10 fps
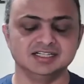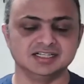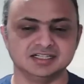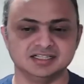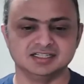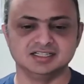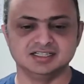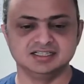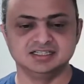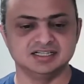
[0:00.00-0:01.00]

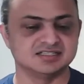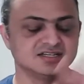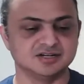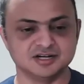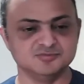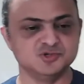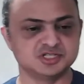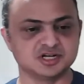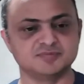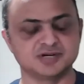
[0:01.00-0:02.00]
Uh, and a lot of
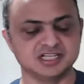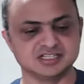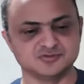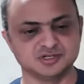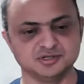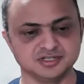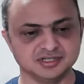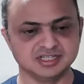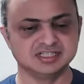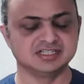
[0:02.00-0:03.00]
moonshot projects were going
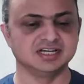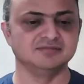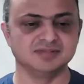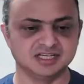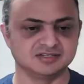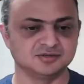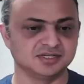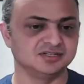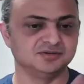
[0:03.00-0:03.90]
on at the time, like token